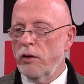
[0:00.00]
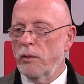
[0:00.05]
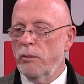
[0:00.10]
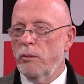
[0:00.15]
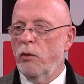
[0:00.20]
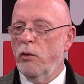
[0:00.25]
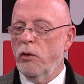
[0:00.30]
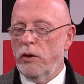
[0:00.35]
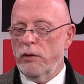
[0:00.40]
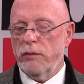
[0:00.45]
the
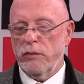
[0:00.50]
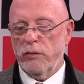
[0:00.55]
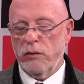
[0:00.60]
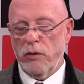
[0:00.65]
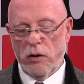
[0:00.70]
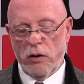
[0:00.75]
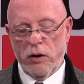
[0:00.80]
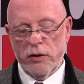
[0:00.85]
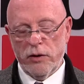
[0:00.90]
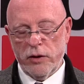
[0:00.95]
board
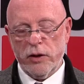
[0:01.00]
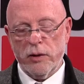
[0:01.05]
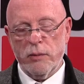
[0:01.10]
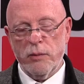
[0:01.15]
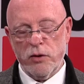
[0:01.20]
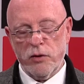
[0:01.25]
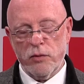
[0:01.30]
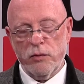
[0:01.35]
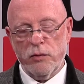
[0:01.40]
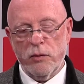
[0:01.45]
for, uh, on the
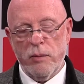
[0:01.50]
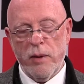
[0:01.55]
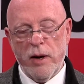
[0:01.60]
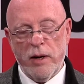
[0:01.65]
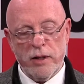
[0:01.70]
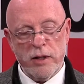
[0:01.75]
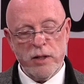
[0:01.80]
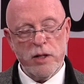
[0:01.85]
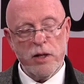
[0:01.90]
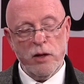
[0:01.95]
commission for about
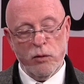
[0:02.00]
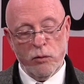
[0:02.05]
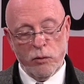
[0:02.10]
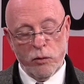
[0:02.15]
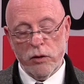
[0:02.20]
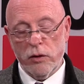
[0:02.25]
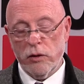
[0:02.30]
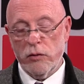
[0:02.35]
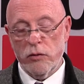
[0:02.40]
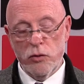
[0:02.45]
a year.
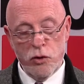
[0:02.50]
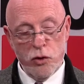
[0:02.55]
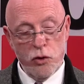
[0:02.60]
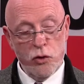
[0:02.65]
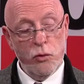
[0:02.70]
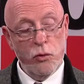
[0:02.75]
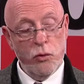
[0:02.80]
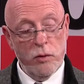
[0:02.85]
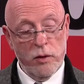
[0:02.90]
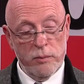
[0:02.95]
We're
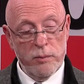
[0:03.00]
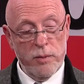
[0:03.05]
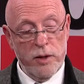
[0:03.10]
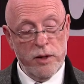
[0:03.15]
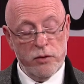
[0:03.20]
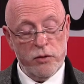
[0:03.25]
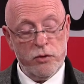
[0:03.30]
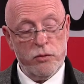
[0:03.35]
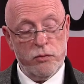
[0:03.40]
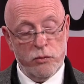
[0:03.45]
new
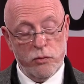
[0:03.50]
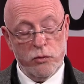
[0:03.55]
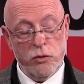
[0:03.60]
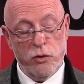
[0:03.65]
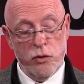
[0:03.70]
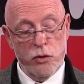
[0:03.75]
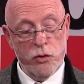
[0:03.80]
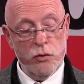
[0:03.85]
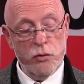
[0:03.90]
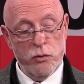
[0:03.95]
administ-
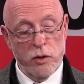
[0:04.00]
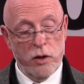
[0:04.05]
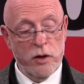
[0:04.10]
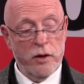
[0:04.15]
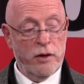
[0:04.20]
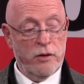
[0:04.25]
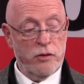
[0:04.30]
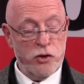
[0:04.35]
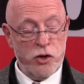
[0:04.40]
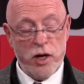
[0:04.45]
new
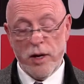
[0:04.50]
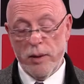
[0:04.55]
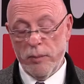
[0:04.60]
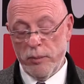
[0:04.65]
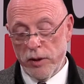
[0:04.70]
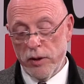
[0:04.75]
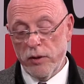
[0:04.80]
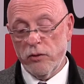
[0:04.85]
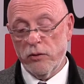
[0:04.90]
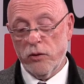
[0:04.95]

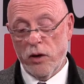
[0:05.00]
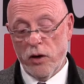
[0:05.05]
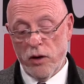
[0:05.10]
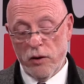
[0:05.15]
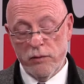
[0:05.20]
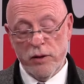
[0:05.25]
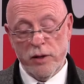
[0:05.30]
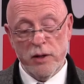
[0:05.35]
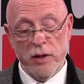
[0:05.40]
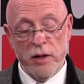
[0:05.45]
champions
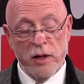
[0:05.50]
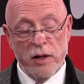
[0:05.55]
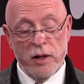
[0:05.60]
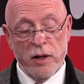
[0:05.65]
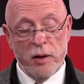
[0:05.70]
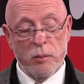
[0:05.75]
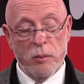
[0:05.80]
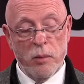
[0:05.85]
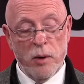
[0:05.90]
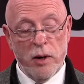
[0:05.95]
of it,
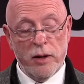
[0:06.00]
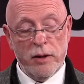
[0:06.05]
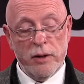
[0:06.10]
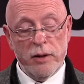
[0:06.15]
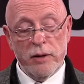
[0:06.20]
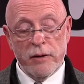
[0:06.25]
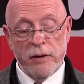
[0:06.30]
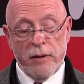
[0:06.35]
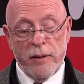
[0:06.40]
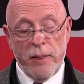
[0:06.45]
but
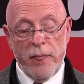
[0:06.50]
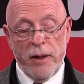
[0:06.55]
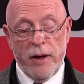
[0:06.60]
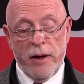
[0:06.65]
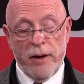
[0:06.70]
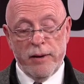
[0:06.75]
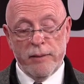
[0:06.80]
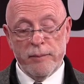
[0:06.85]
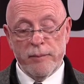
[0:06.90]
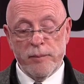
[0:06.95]

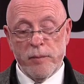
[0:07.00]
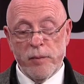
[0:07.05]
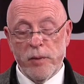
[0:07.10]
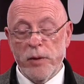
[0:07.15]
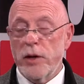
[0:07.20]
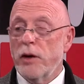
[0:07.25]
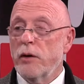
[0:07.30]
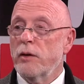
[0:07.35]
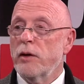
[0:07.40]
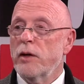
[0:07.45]
um,
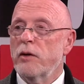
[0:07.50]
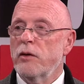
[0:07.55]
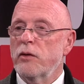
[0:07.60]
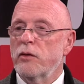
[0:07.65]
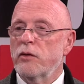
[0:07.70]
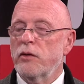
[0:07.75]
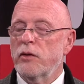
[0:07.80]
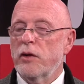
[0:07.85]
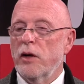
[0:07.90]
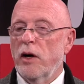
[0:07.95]
there
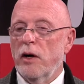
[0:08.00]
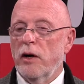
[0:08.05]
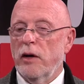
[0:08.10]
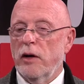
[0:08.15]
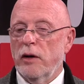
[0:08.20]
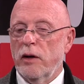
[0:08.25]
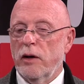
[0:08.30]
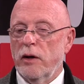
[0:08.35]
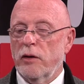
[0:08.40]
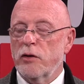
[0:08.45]
is
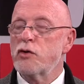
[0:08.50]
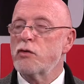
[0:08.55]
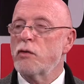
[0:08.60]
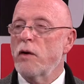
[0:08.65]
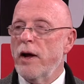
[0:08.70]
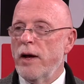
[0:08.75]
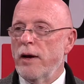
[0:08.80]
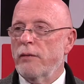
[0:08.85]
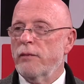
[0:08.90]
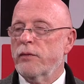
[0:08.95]
uh, a
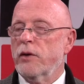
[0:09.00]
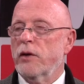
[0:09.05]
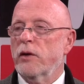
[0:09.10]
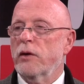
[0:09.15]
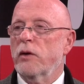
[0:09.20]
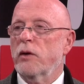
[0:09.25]
draft